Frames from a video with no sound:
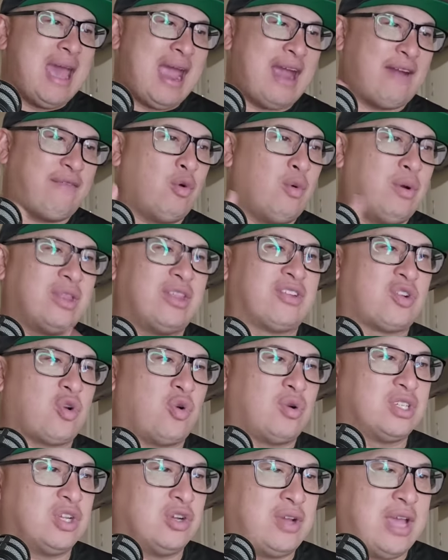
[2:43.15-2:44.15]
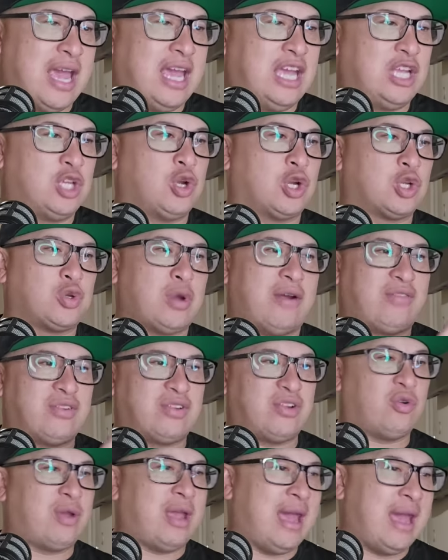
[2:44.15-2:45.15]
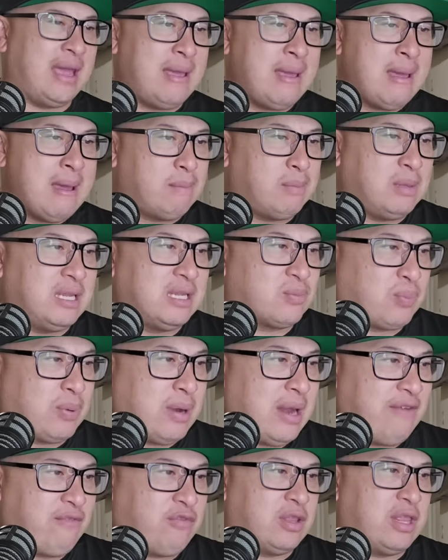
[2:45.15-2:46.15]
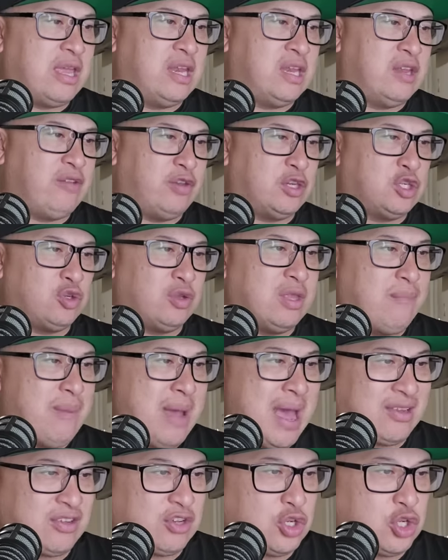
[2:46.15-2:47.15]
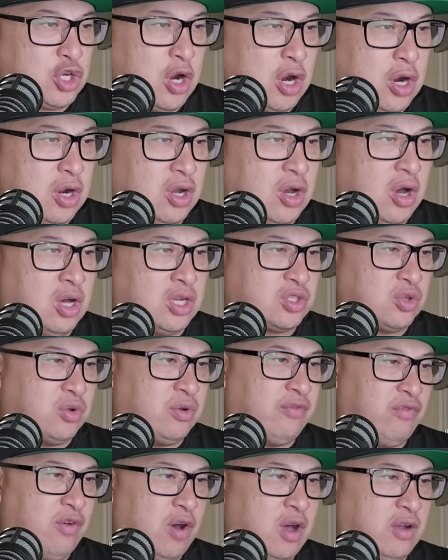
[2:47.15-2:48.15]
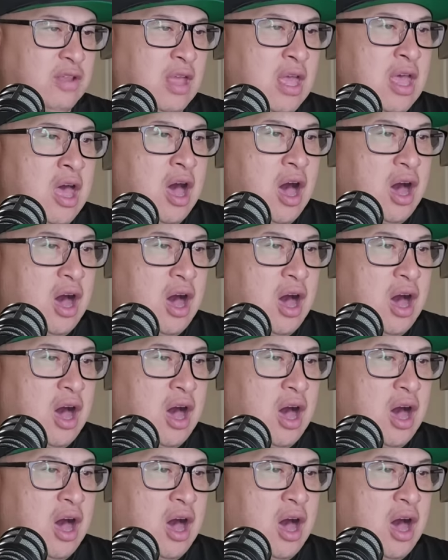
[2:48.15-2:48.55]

Everyone in the store is okay. Truck driver is okay. Please pray for the individual in the passenger car also involved.